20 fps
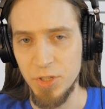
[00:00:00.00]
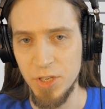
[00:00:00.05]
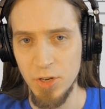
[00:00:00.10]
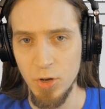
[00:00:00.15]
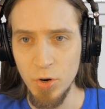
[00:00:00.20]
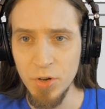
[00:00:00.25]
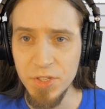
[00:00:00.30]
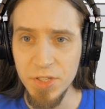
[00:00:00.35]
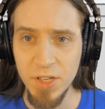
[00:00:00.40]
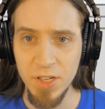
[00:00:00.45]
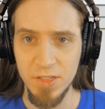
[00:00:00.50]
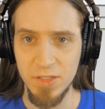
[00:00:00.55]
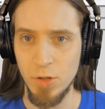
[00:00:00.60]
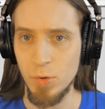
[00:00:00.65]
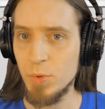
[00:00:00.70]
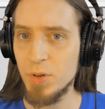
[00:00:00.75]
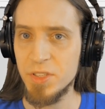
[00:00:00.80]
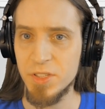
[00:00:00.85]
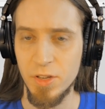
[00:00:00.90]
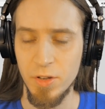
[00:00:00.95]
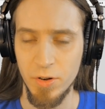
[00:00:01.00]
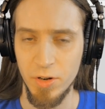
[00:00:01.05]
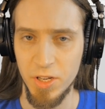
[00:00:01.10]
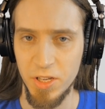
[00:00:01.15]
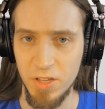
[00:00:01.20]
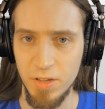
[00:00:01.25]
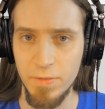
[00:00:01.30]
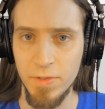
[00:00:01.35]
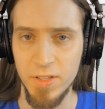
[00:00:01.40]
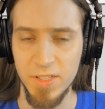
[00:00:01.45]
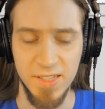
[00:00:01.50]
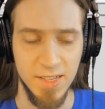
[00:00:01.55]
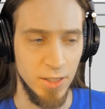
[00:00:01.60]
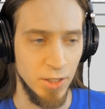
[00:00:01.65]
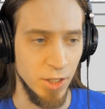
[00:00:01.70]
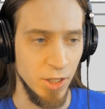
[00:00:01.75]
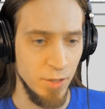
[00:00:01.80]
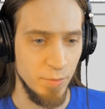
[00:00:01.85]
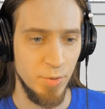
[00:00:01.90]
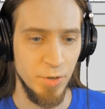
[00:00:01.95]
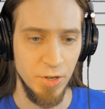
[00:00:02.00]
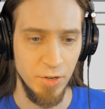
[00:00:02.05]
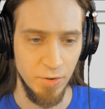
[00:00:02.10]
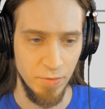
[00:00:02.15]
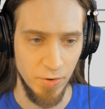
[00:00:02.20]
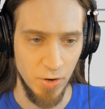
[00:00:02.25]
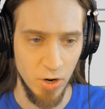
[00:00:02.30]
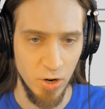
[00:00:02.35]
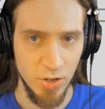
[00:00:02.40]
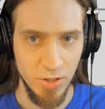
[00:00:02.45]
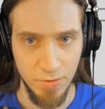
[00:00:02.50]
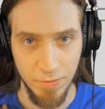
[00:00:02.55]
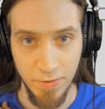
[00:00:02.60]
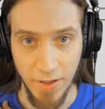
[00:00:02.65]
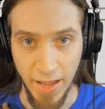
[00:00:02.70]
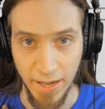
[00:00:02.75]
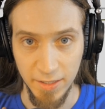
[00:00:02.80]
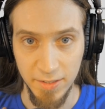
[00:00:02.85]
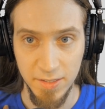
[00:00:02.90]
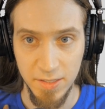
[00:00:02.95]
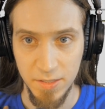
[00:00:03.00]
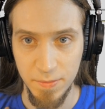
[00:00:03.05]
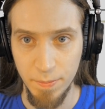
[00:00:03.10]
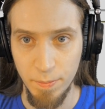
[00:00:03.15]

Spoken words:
denoising is always going to give us a little bit of artifacts,